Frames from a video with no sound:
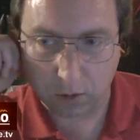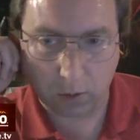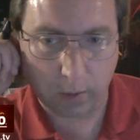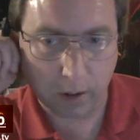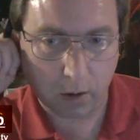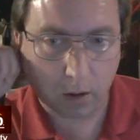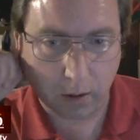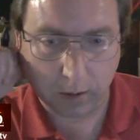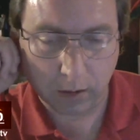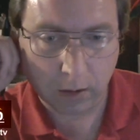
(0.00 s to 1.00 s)
going
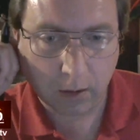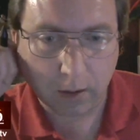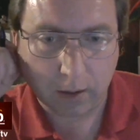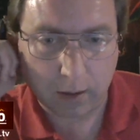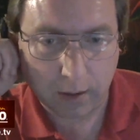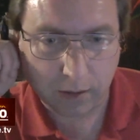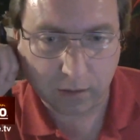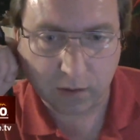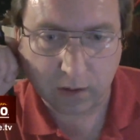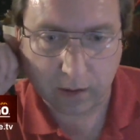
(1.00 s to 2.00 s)
on uh,
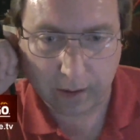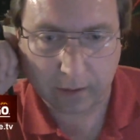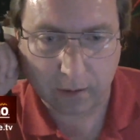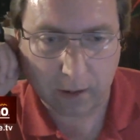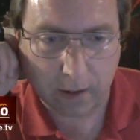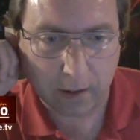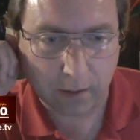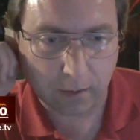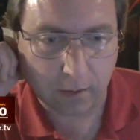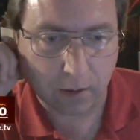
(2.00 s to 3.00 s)
tonight.
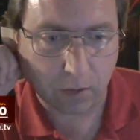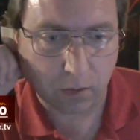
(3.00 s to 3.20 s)
And uh,